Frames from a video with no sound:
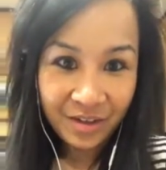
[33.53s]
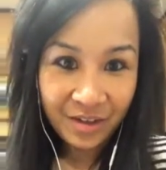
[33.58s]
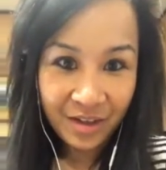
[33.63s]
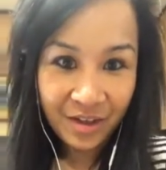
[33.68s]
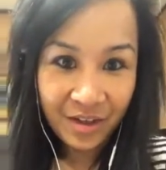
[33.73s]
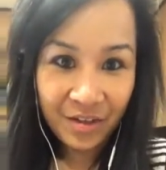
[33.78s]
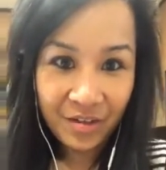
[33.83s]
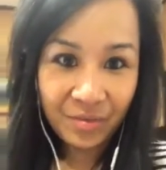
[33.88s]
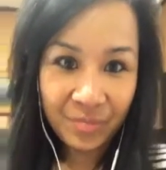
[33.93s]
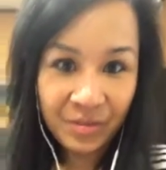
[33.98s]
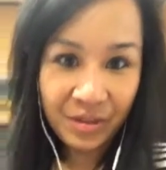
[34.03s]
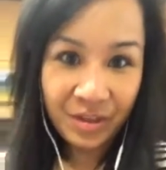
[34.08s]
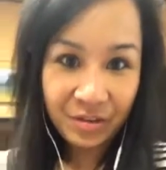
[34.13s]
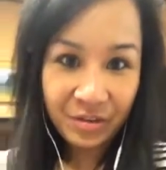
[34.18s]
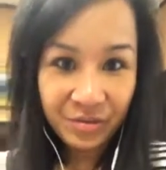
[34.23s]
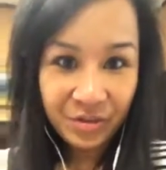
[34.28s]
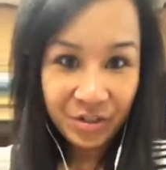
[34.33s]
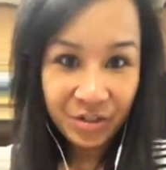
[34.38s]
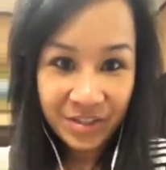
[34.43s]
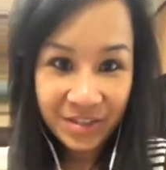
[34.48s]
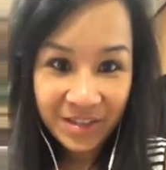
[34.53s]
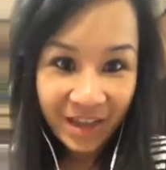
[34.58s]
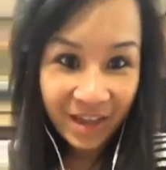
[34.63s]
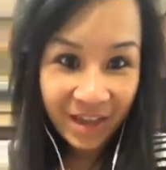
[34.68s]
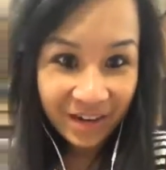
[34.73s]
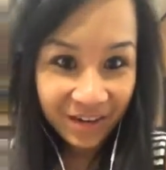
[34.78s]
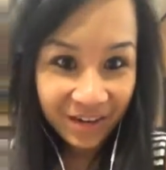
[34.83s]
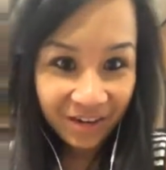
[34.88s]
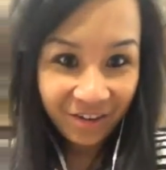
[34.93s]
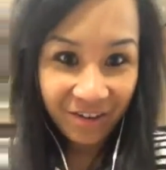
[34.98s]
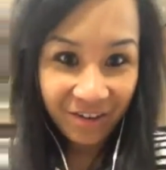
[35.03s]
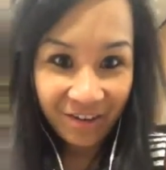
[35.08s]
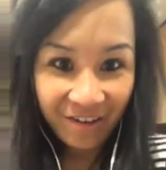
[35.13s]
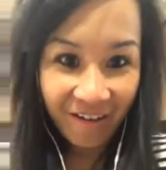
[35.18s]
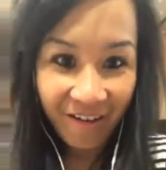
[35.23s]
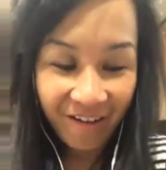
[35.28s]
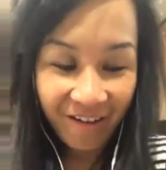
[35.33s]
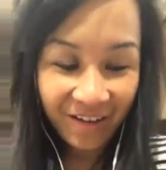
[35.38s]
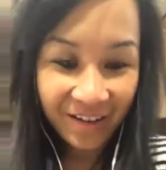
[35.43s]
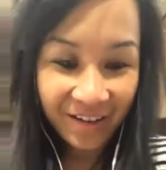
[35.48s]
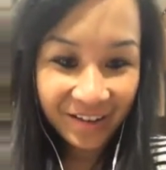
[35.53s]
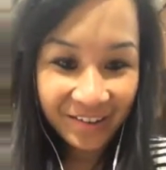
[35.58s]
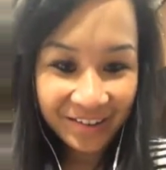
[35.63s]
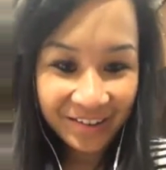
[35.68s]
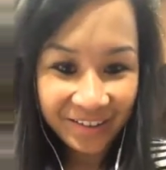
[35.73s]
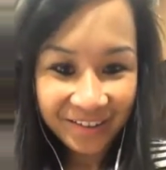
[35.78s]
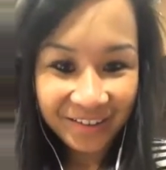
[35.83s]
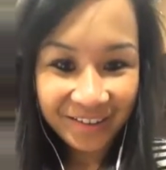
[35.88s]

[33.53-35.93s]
And we're just adding her on.